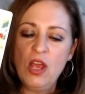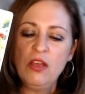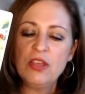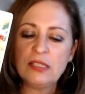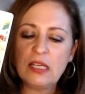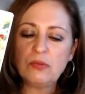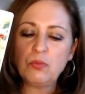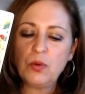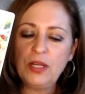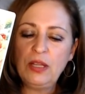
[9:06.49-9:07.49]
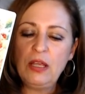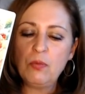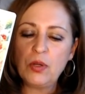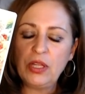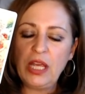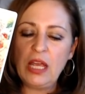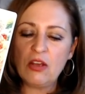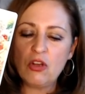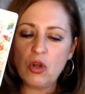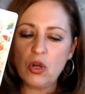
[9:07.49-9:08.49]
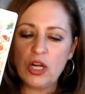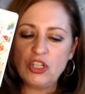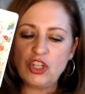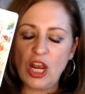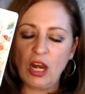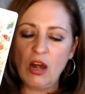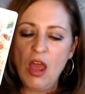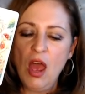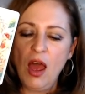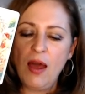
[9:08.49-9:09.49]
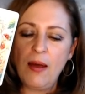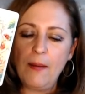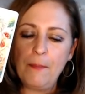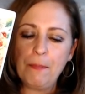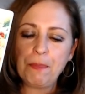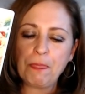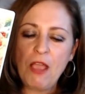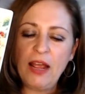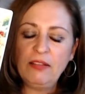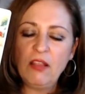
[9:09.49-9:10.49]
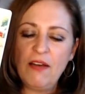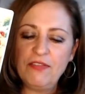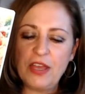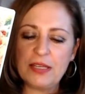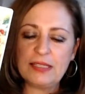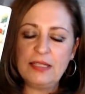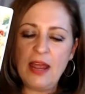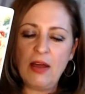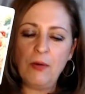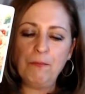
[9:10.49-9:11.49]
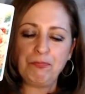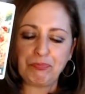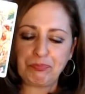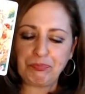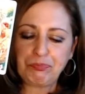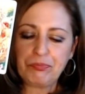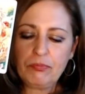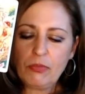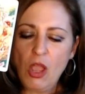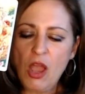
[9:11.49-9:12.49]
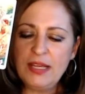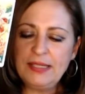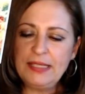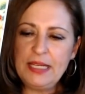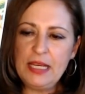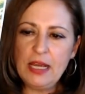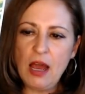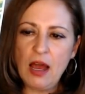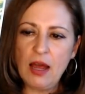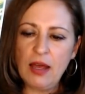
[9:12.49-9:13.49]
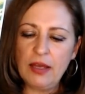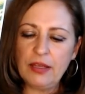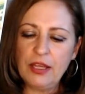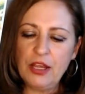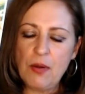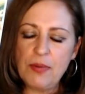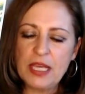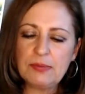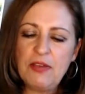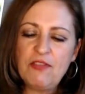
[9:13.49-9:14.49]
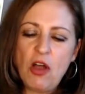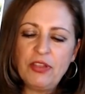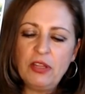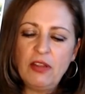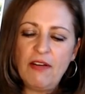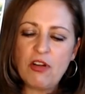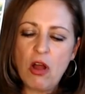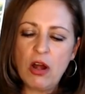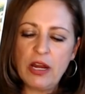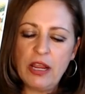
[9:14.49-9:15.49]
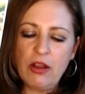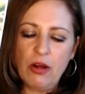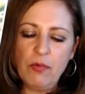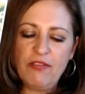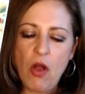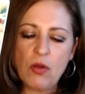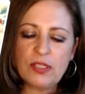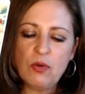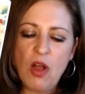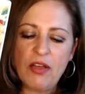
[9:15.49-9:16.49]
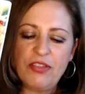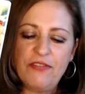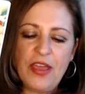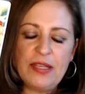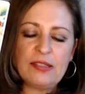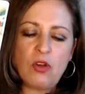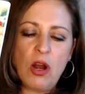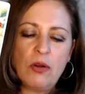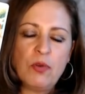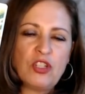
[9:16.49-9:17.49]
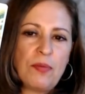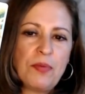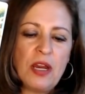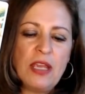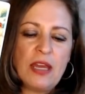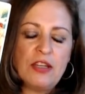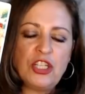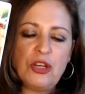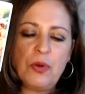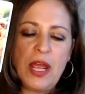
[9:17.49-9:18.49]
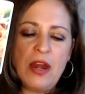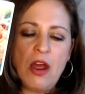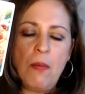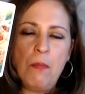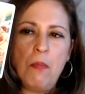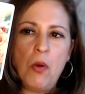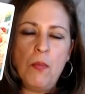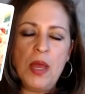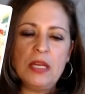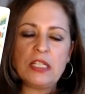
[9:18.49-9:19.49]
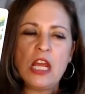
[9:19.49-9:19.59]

This is really, really encouraging. Um, I love this. Now, I see, uh, you know, because we've got the love card here and we've also got the fates card, which I'm going to get to in a moment.